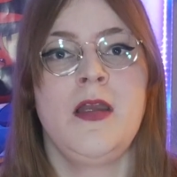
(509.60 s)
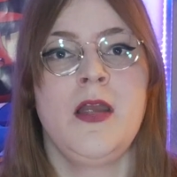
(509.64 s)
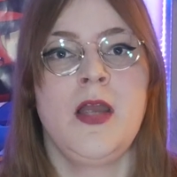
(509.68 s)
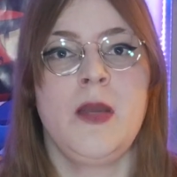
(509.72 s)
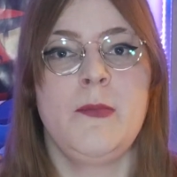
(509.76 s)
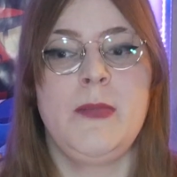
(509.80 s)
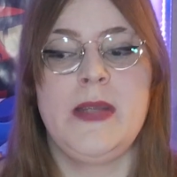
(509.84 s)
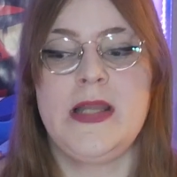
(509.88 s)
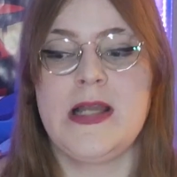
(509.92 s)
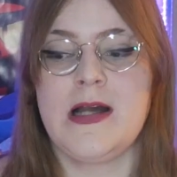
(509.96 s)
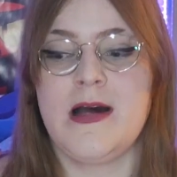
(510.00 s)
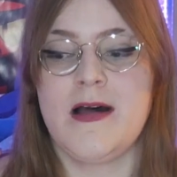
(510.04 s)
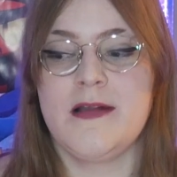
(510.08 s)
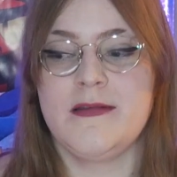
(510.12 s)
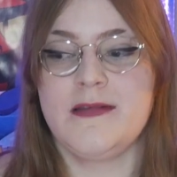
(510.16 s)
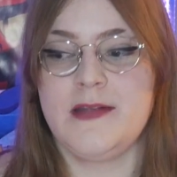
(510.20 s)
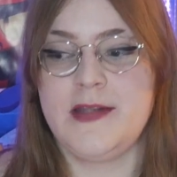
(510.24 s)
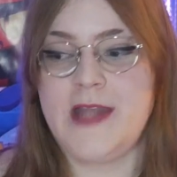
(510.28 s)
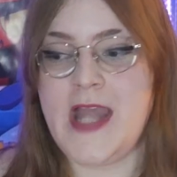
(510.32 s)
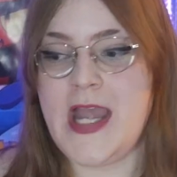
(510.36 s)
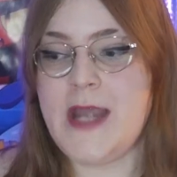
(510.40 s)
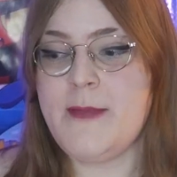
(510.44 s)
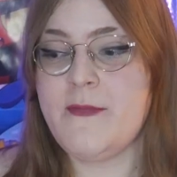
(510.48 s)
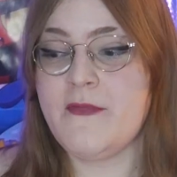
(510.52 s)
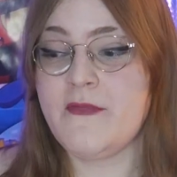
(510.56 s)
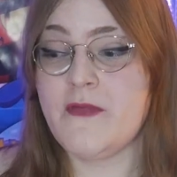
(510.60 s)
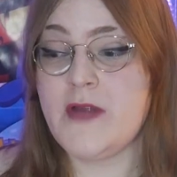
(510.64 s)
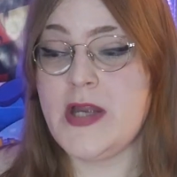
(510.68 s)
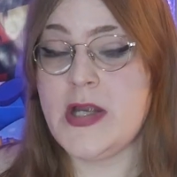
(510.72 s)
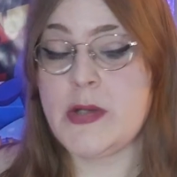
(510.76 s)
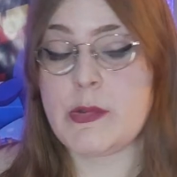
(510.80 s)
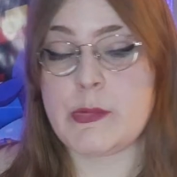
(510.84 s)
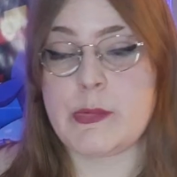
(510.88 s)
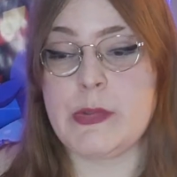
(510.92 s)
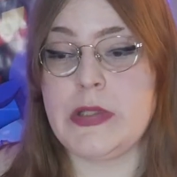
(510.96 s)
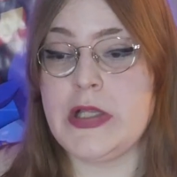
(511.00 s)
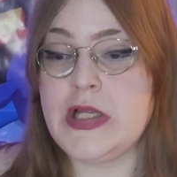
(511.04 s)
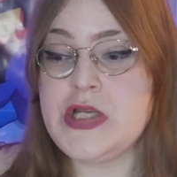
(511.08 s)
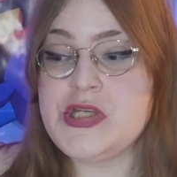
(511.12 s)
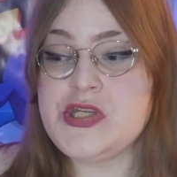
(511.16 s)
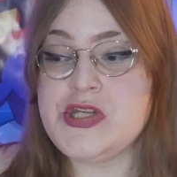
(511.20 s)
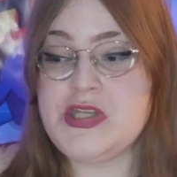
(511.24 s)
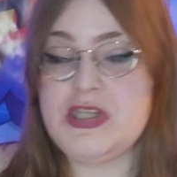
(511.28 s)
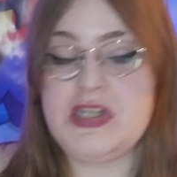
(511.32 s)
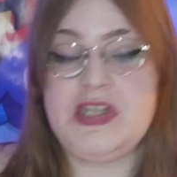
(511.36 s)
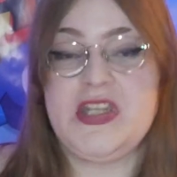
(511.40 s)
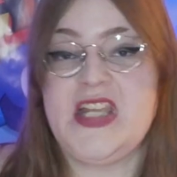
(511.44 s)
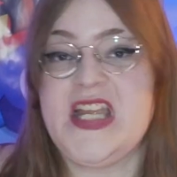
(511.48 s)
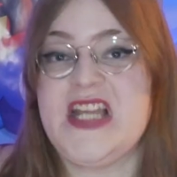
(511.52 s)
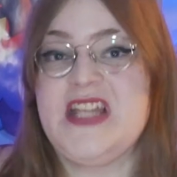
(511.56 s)
because Game Freak really
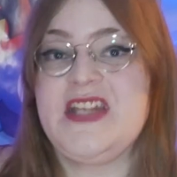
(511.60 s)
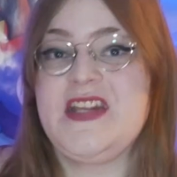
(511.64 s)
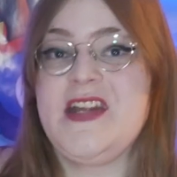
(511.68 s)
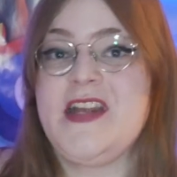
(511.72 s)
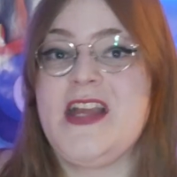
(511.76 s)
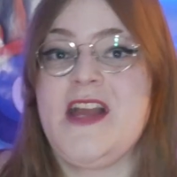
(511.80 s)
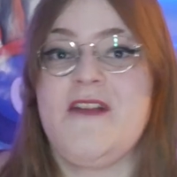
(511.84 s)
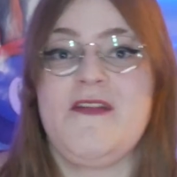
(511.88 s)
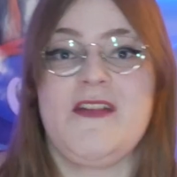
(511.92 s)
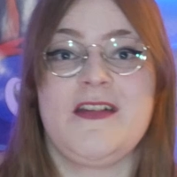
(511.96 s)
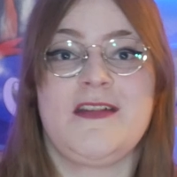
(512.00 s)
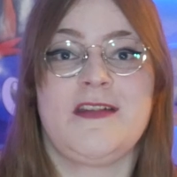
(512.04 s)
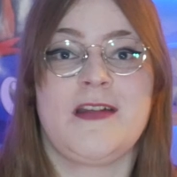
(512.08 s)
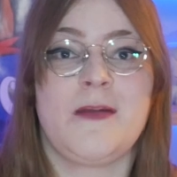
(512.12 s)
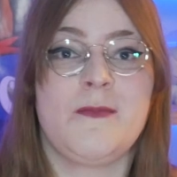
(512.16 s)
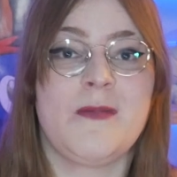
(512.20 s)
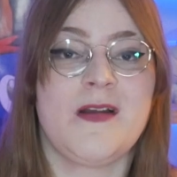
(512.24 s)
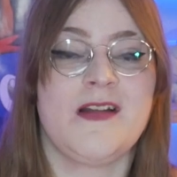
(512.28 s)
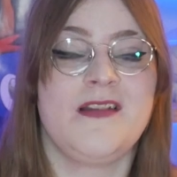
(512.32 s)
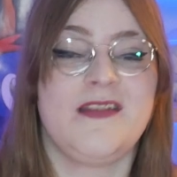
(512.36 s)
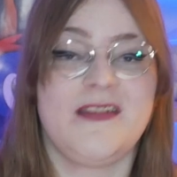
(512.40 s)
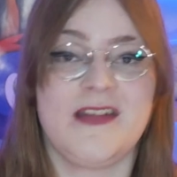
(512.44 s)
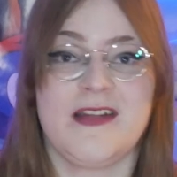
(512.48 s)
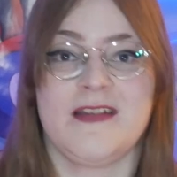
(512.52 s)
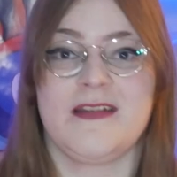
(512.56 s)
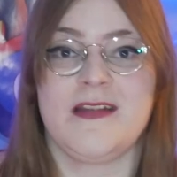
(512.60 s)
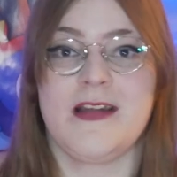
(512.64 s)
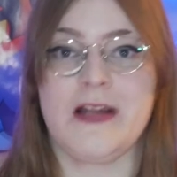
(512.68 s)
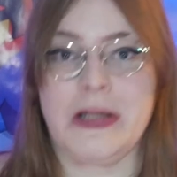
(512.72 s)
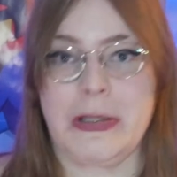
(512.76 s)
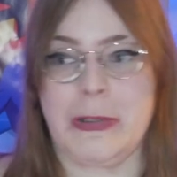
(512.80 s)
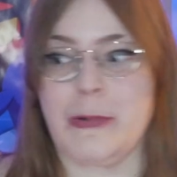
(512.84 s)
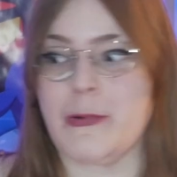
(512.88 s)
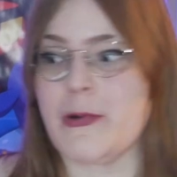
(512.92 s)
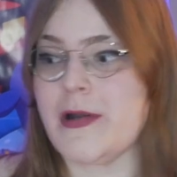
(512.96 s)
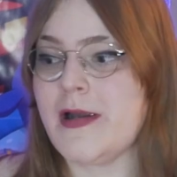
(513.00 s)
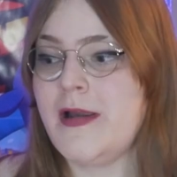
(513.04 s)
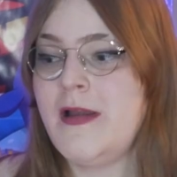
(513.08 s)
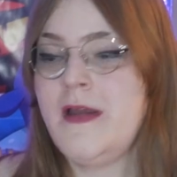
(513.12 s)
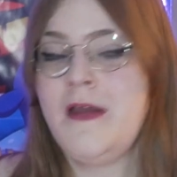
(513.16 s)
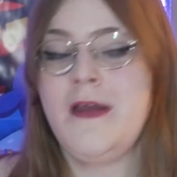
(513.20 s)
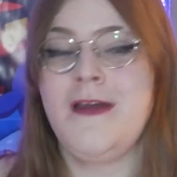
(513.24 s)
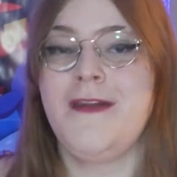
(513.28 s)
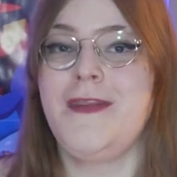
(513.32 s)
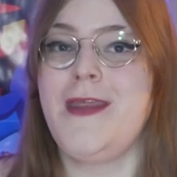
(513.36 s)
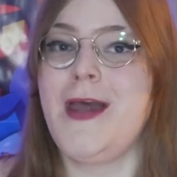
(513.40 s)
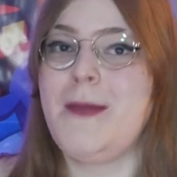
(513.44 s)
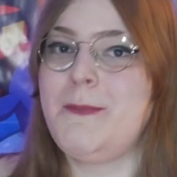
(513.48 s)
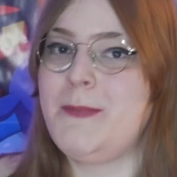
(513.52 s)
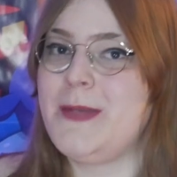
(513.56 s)
just needs to give us some consistent lore.
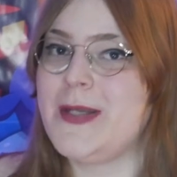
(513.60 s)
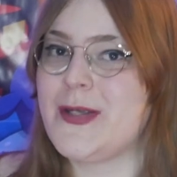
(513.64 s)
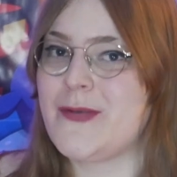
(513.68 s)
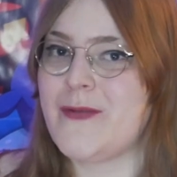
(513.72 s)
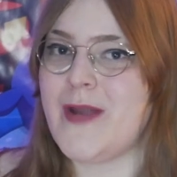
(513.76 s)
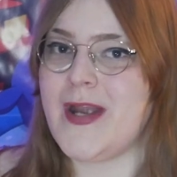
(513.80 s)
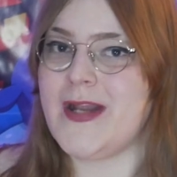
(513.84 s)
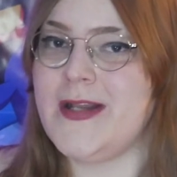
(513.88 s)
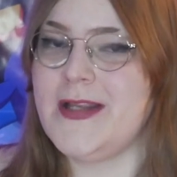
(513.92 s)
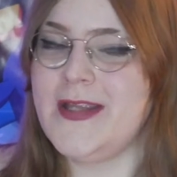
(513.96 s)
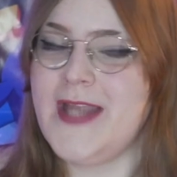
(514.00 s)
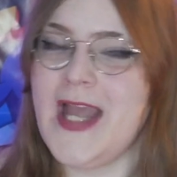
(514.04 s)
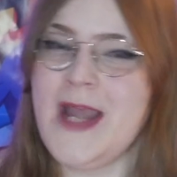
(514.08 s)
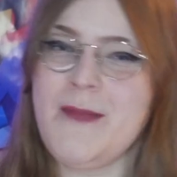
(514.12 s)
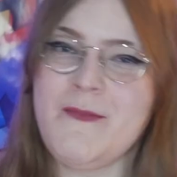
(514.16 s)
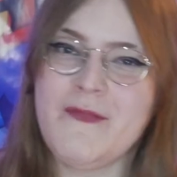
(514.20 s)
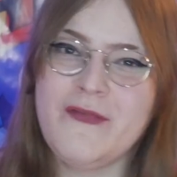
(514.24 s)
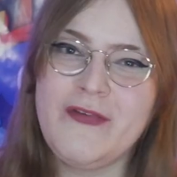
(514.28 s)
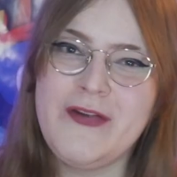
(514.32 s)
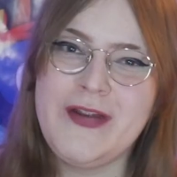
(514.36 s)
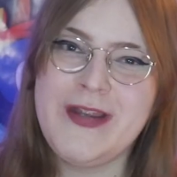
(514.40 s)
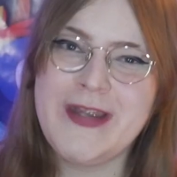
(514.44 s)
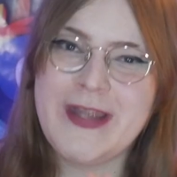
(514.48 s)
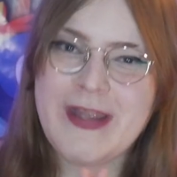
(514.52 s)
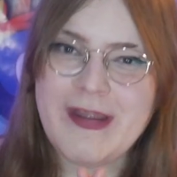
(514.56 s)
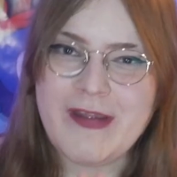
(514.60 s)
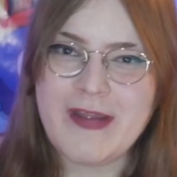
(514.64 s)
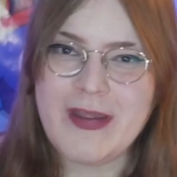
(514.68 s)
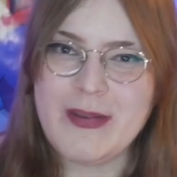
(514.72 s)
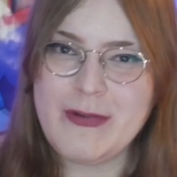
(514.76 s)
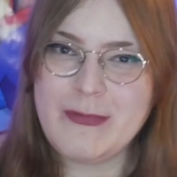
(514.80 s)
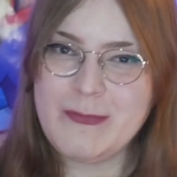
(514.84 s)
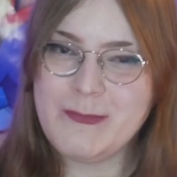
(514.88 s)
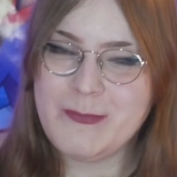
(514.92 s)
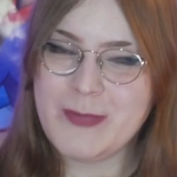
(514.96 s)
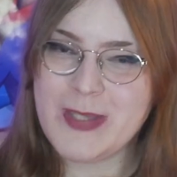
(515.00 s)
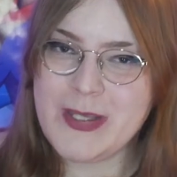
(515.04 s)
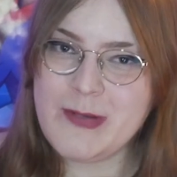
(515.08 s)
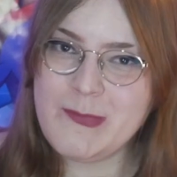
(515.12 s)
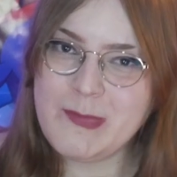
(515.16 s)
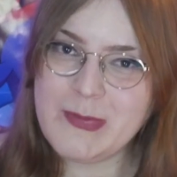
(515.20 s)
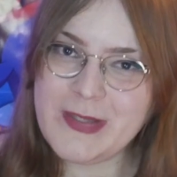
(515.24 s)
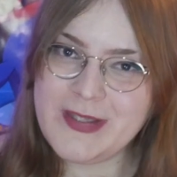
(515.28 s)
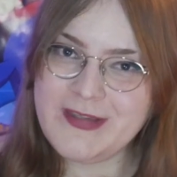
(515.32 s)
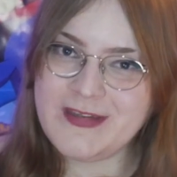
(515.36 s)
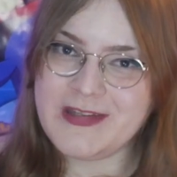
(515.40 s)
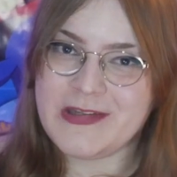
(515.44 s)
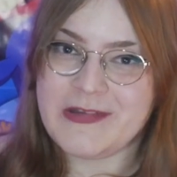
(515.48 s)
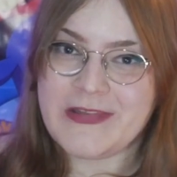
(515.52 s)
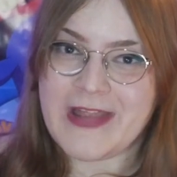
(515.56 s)
That'd be great. Game Freak, can you
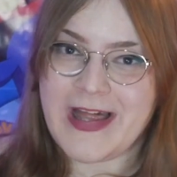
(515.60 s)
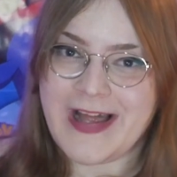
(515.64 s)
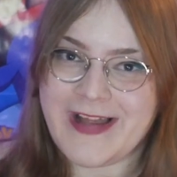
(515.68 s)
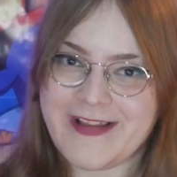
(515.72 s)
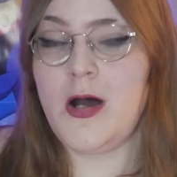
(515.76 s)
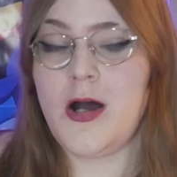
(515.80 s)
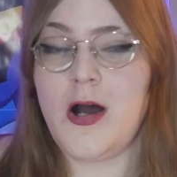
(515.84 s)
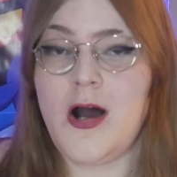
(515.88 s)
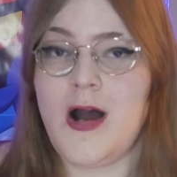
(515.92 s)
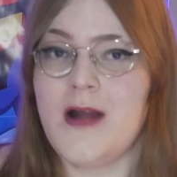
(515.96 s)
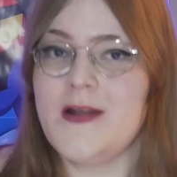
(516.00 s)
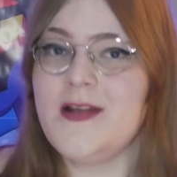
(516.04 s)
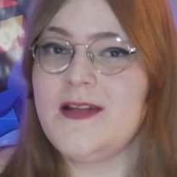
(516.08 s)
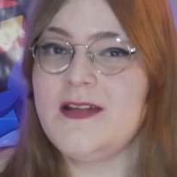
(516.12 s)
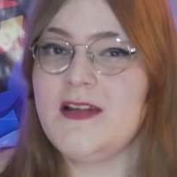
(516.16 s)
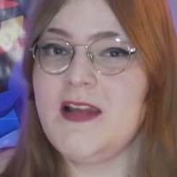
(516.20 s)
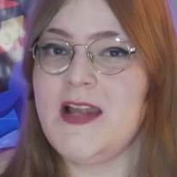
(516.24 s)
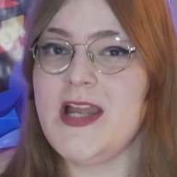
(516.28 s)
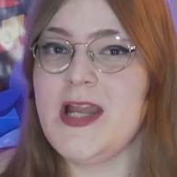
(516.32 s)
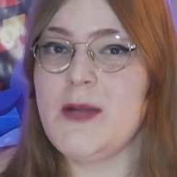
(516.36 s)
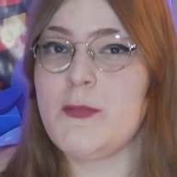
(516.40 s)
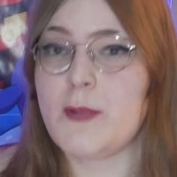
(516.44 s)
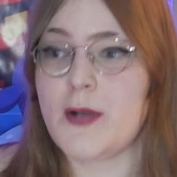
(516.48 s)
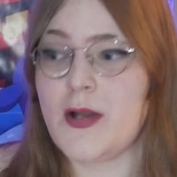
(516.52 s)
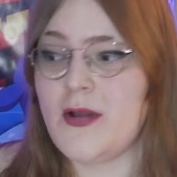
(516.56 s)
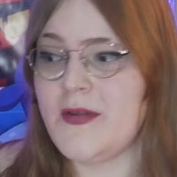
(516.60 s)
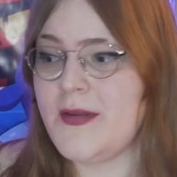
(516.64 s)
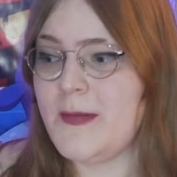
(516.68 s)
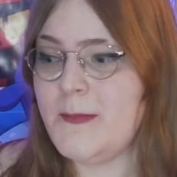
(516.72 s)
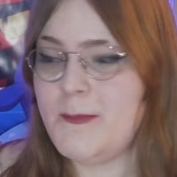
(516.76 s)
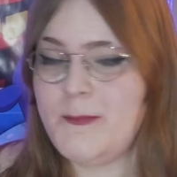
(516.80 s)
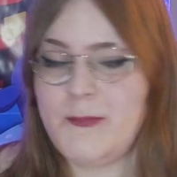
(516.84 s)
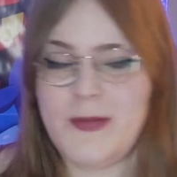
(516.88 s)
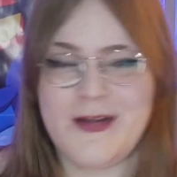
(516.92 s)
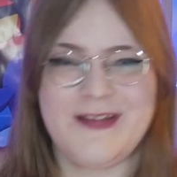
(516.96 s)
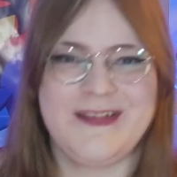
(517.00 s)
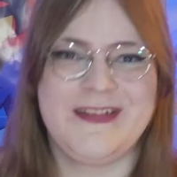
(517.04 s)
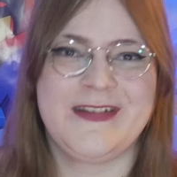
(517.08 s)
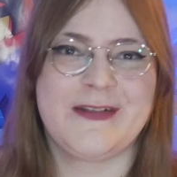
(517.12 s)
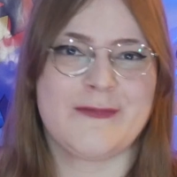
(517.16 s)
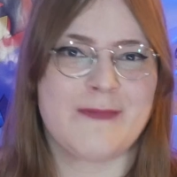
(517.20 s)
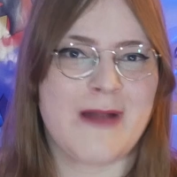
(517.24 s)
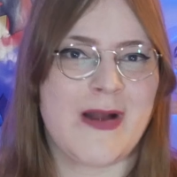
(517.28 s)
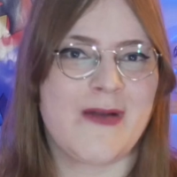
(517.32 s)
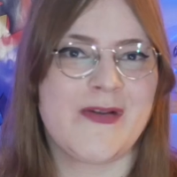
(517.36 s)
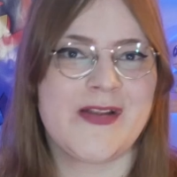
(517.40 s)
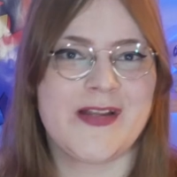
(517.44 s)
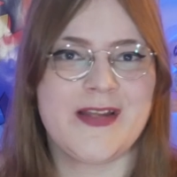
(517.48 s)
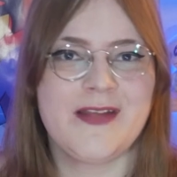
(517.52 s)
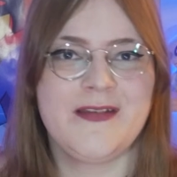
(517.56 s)
please do that? Honestly, with all the buzz
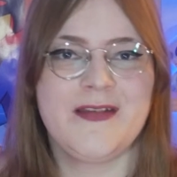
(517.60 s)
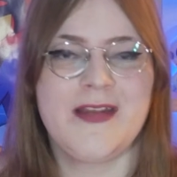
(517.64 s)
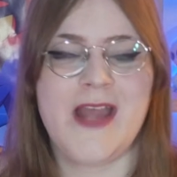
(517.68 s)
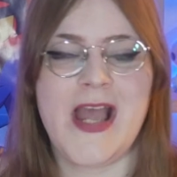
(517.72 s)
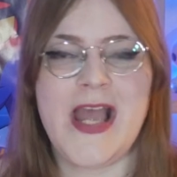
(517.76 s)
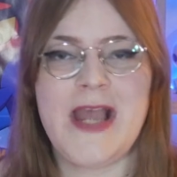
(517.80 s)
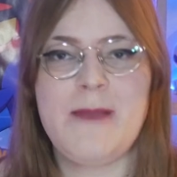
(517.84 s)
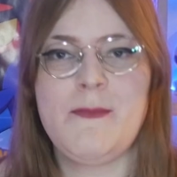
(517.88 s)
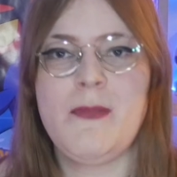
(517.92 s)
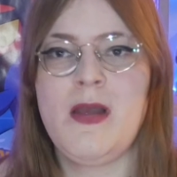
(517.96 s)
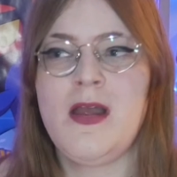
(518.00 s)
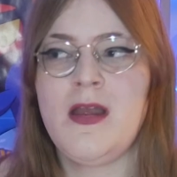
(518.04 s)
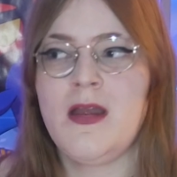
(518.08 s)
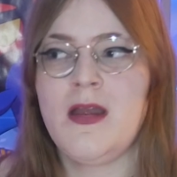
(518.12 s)
surrounding this game,